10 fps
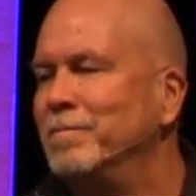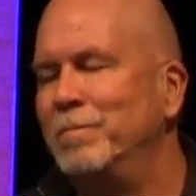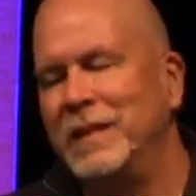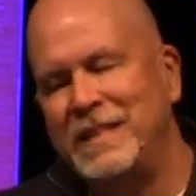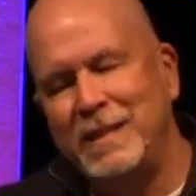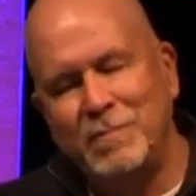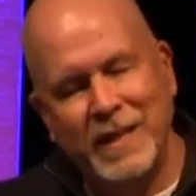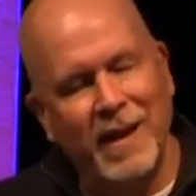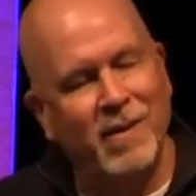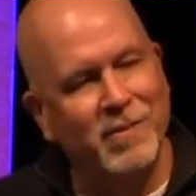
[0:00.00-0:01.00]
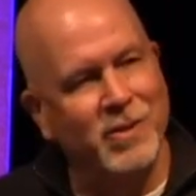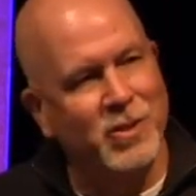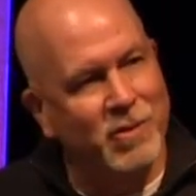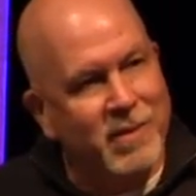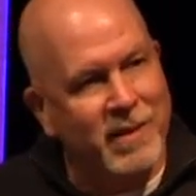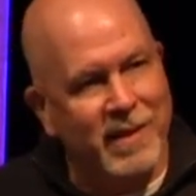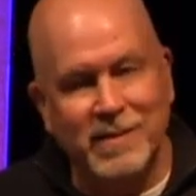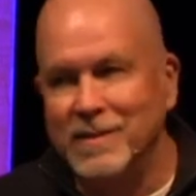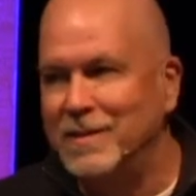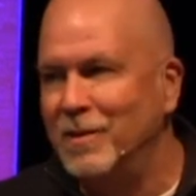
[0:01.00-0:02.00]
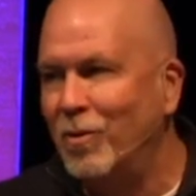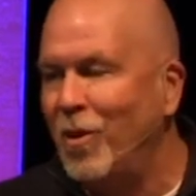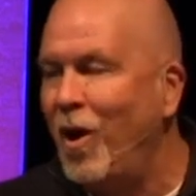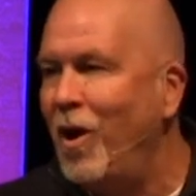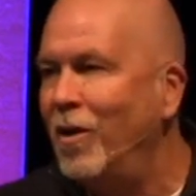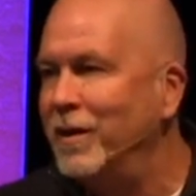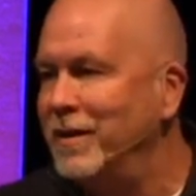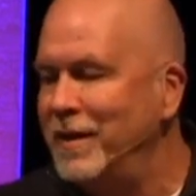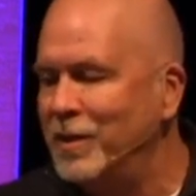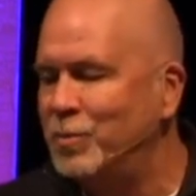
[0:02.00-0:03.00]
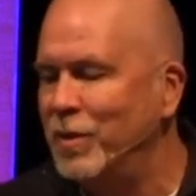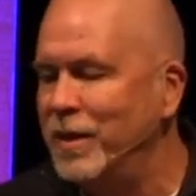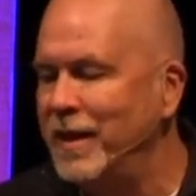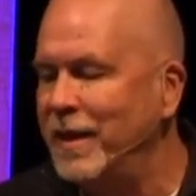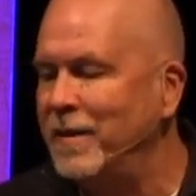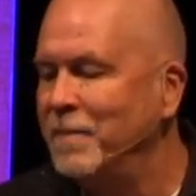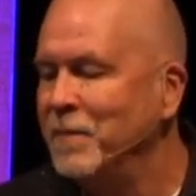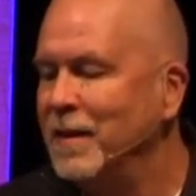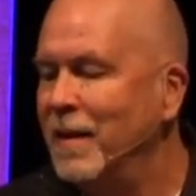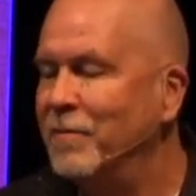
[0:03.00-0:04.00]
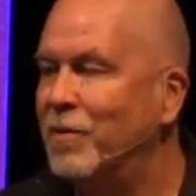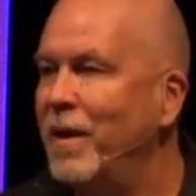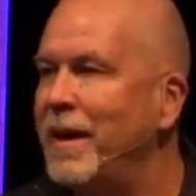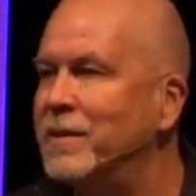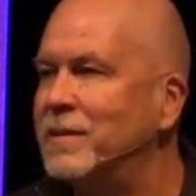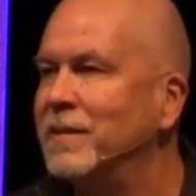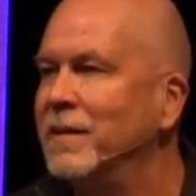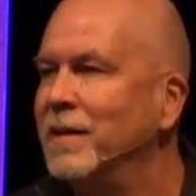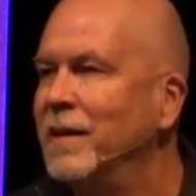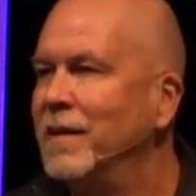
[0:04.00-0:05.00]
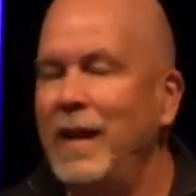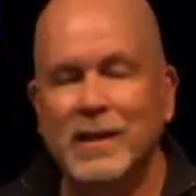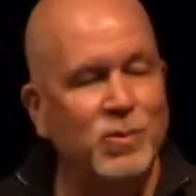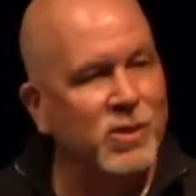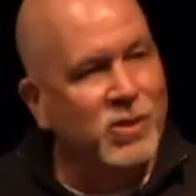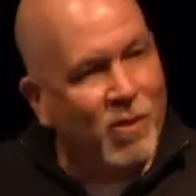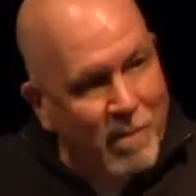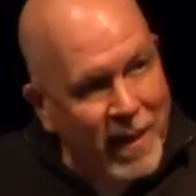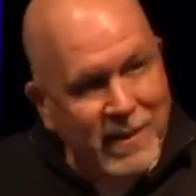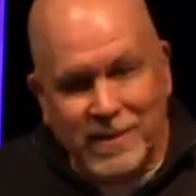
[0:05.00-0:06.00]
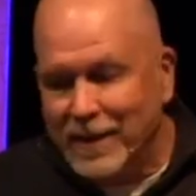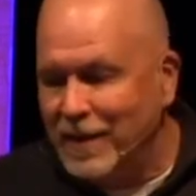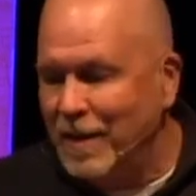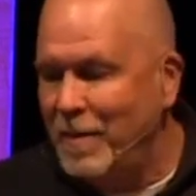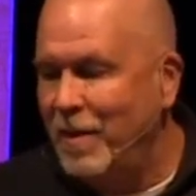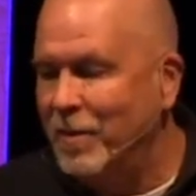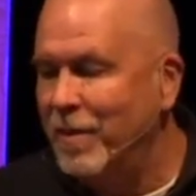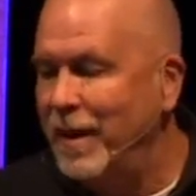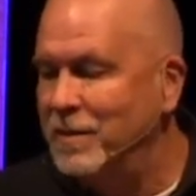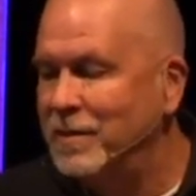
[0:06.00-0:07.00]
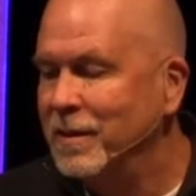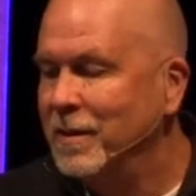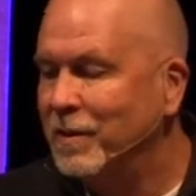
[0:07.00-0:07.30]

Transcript: but deep down, the truth is, is that we're all in desperate need of grace. And that's what's so amazing about grace.